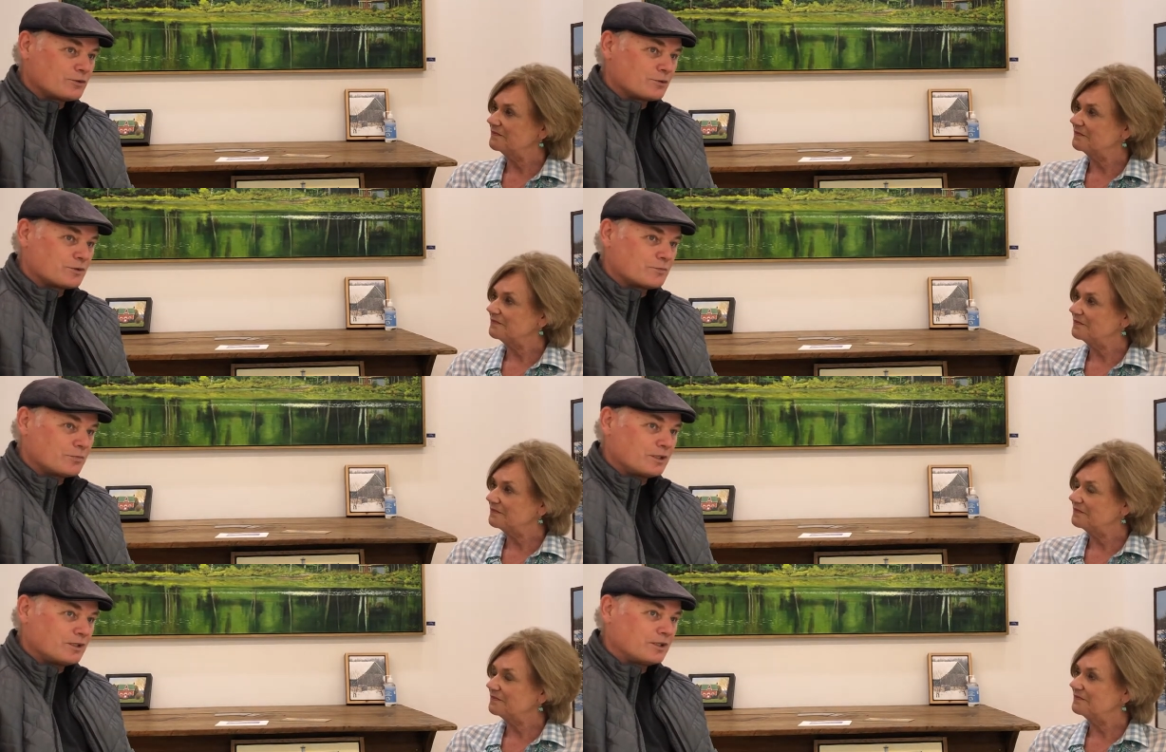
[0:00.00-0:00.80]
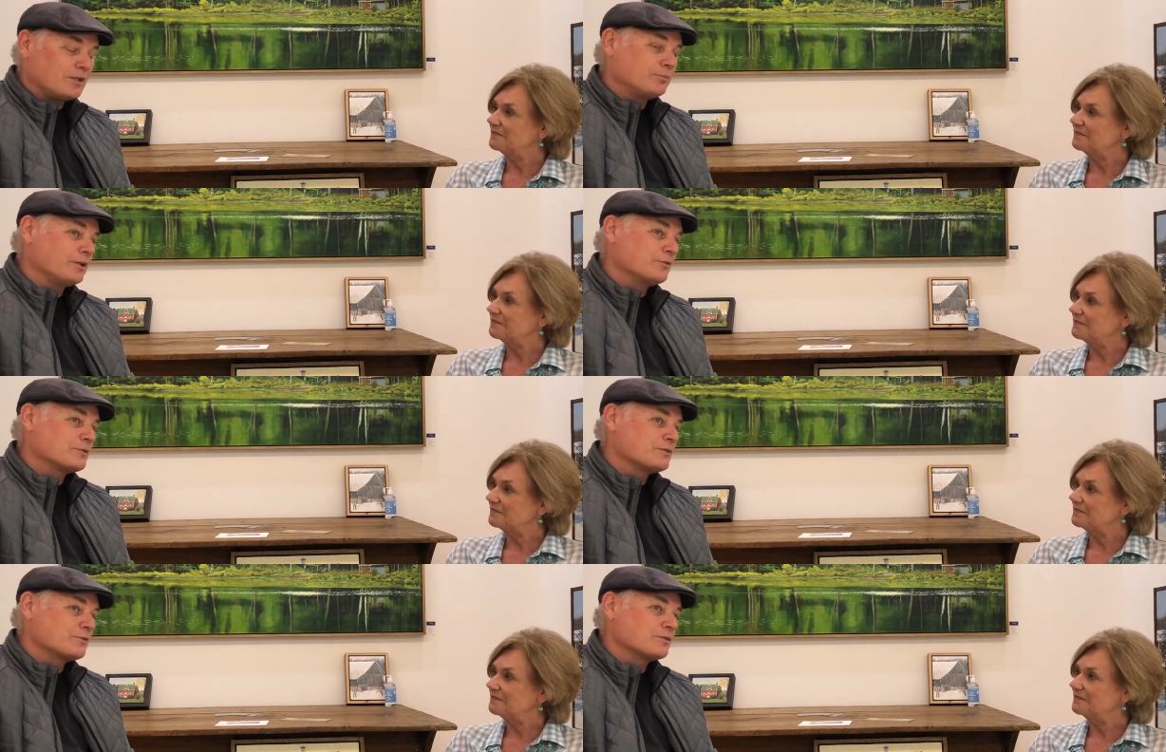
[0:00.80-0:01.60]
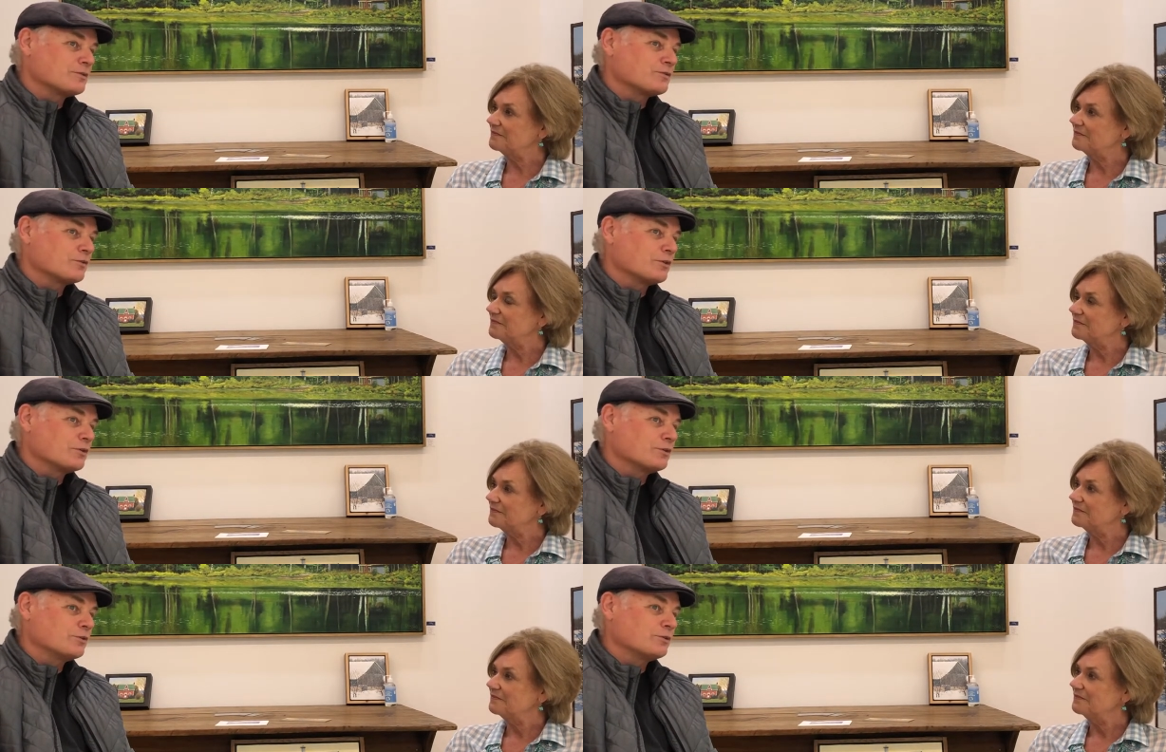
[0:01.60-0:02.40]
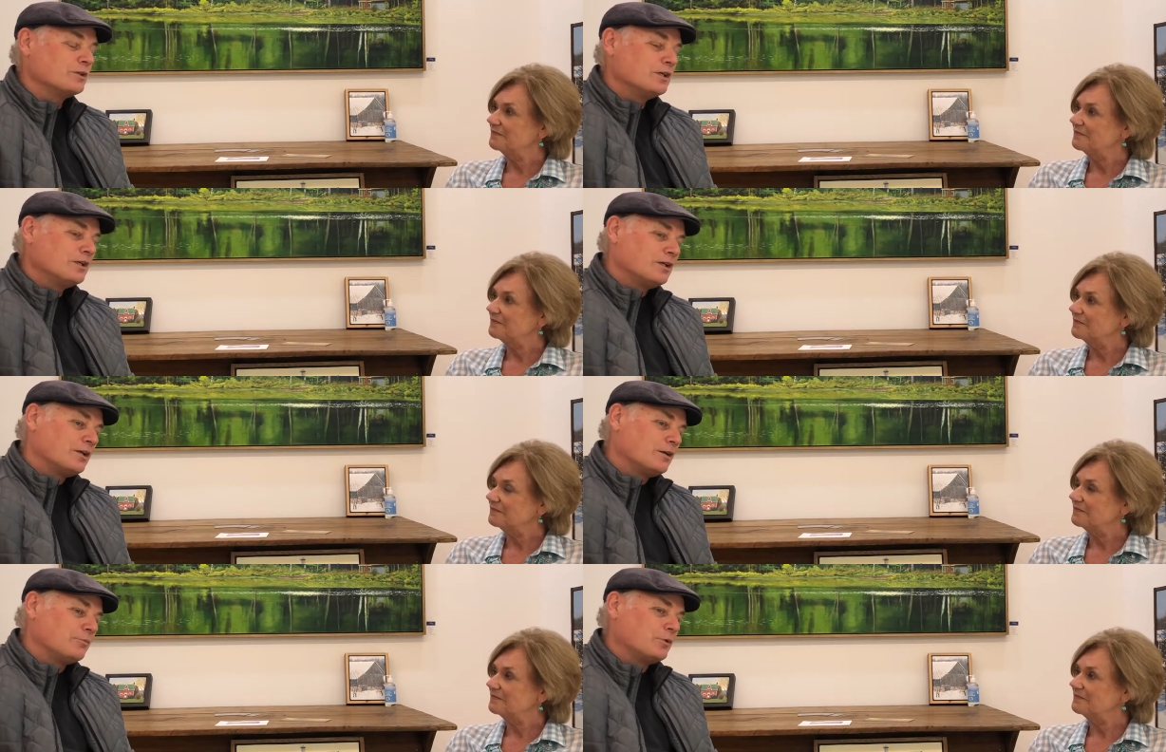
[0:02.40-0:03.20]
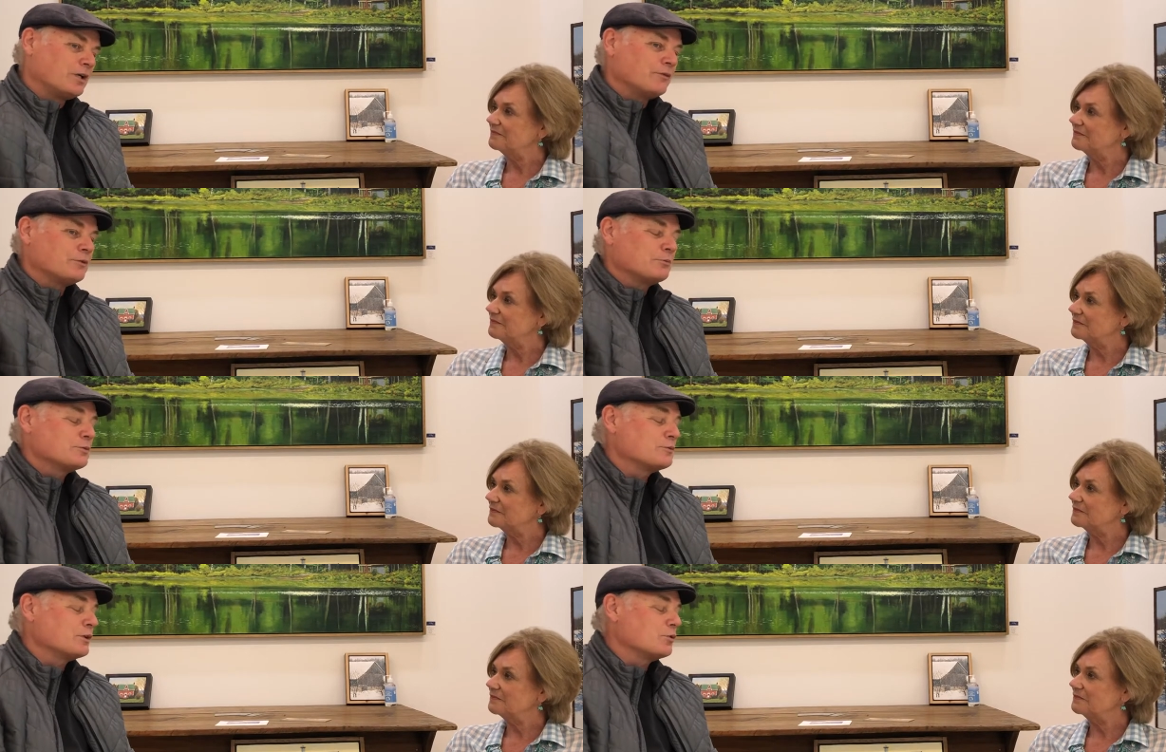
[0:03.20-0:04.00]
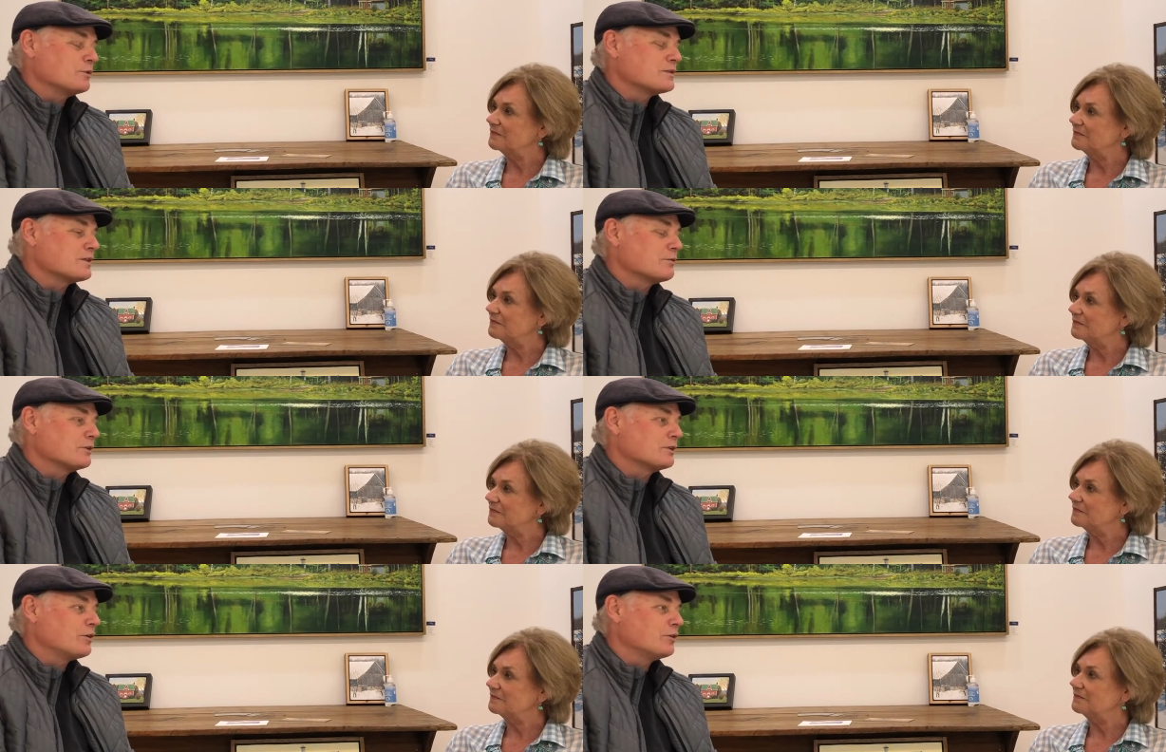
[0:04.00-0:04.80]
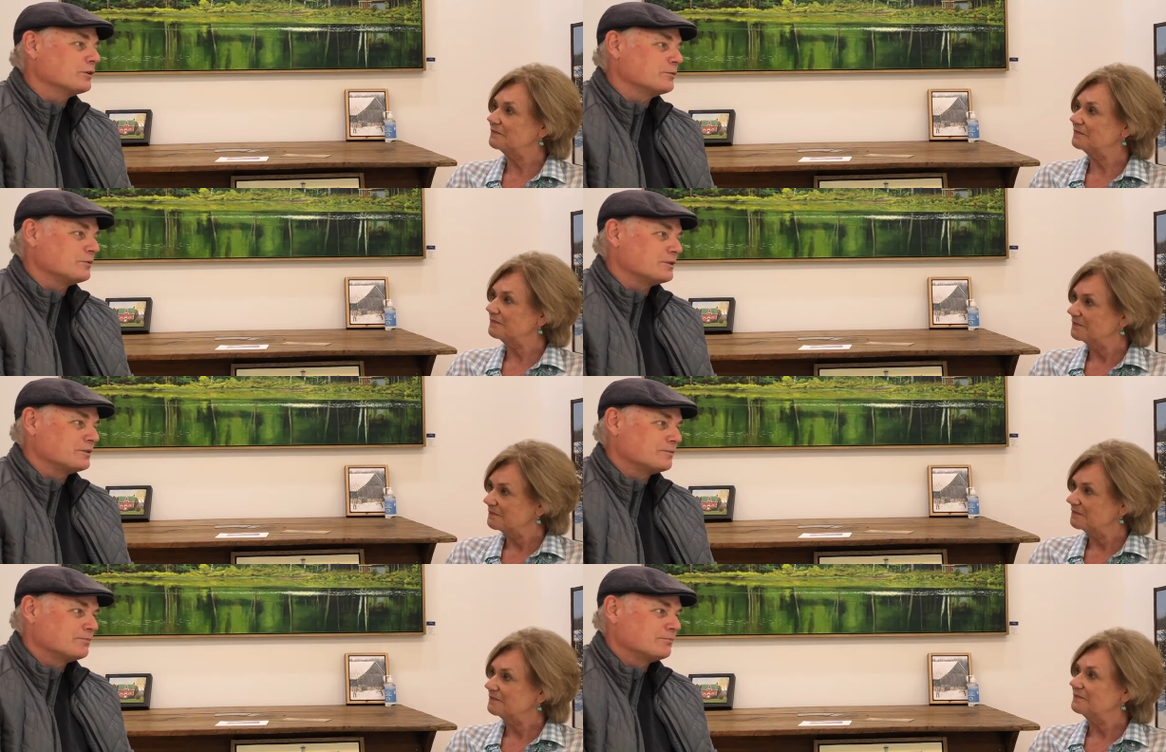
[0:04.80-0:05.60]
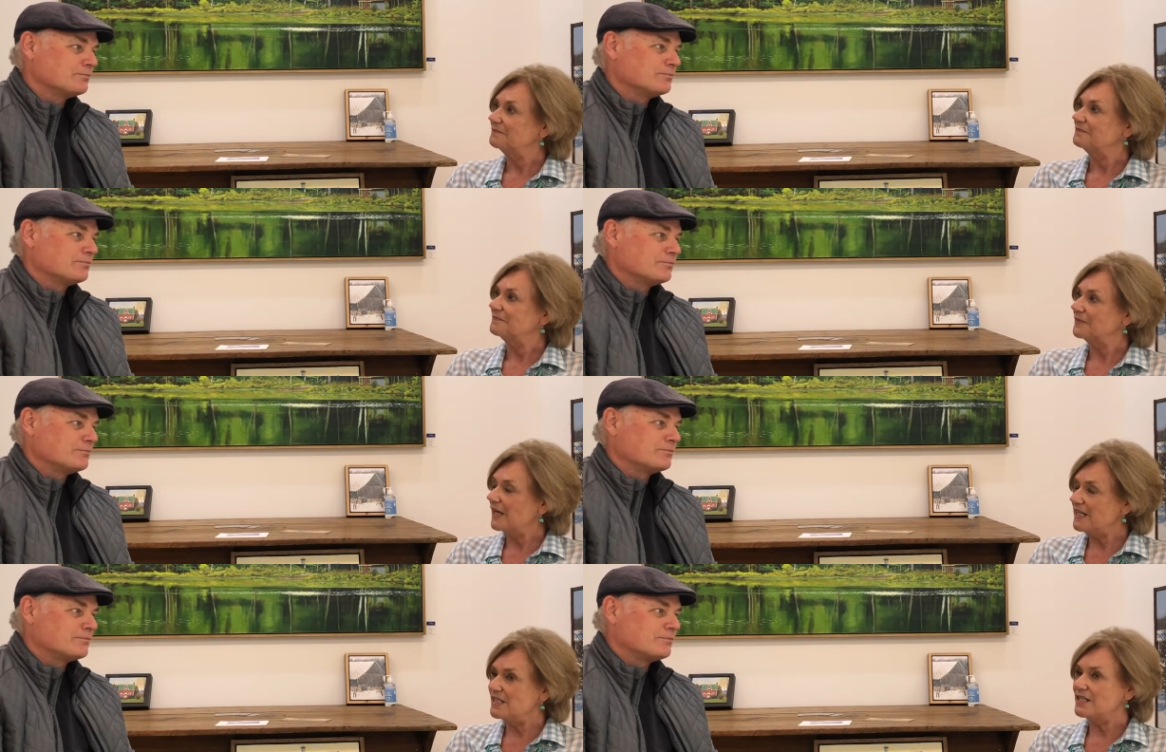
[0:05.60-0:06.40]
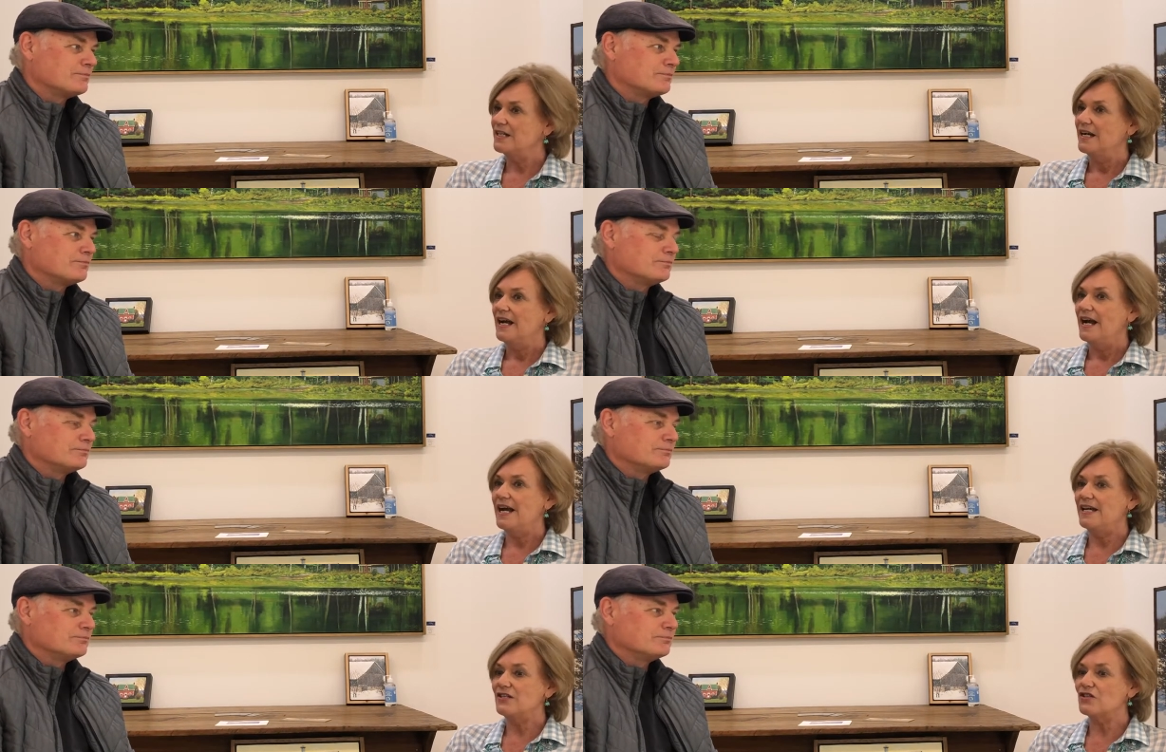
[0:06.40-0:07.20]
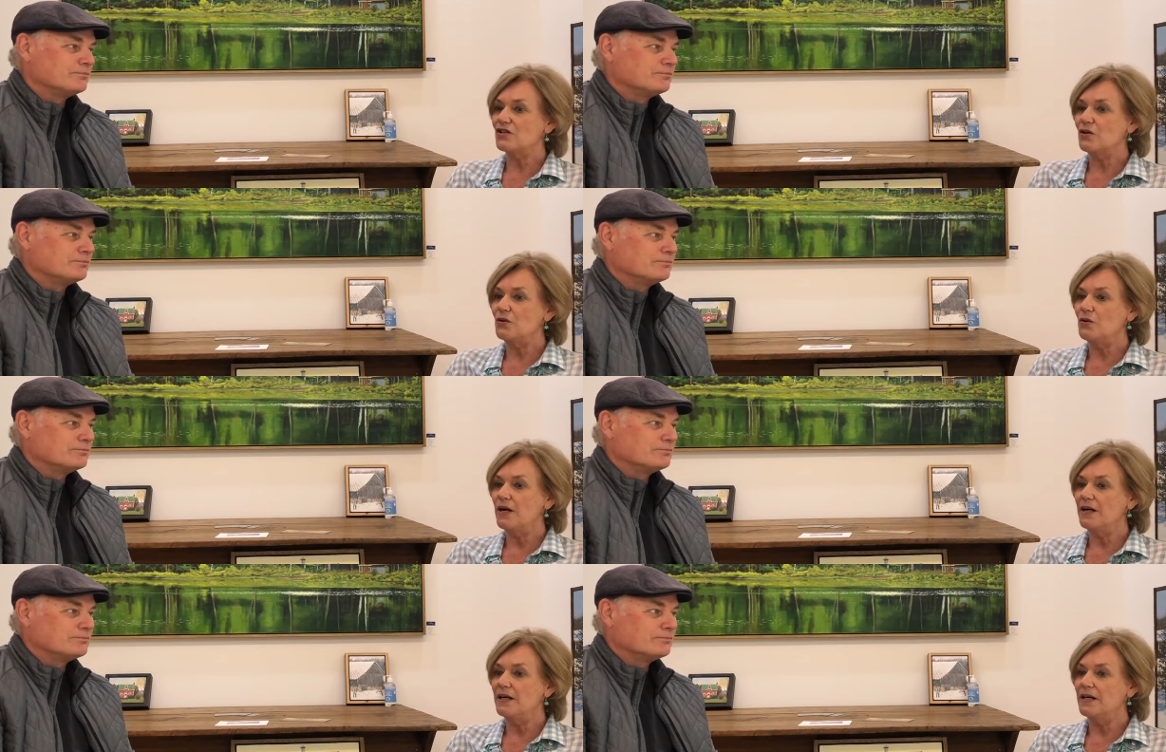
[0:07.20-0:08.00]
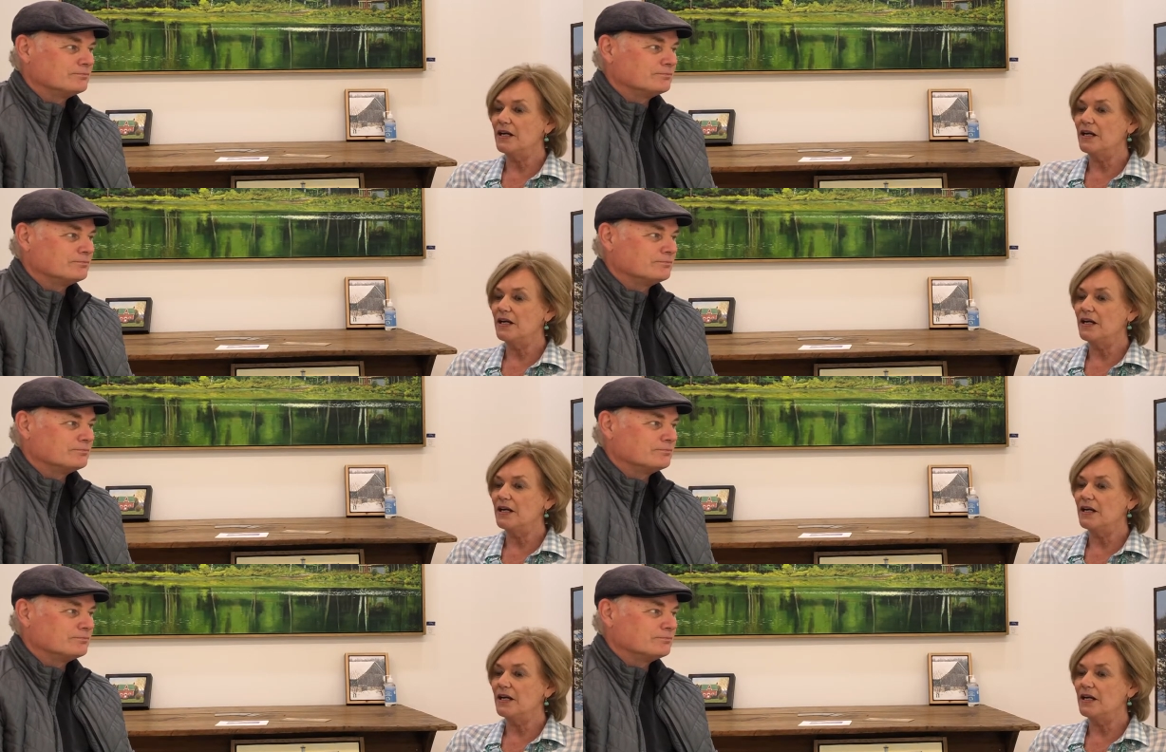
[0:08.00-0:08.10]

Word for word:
Speaker 1: Georgian Bay, a couple hours north of Toronto, about halfway between Owen Sound and Collingwood.
Speaker 2: Right. And so uh,